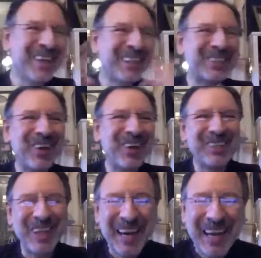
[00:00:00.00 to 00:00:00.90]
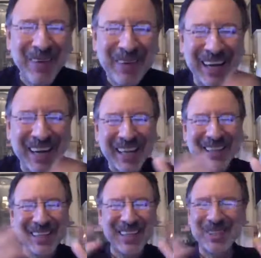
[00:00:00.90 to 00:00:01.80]
So now we get into
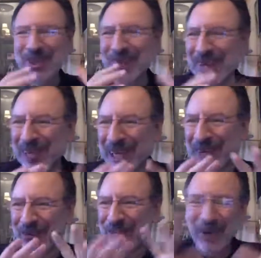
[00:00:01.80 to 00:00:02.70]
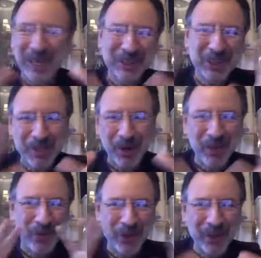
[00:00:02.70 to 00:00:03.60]
that sort of that fringe, that
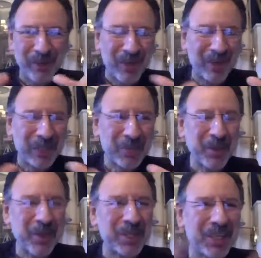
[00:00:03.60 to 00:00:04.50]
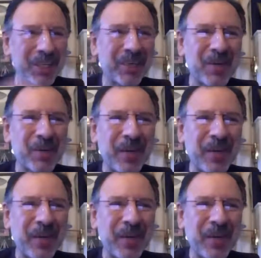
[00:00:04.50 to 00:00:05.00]
periphery of conspiracy theories, right?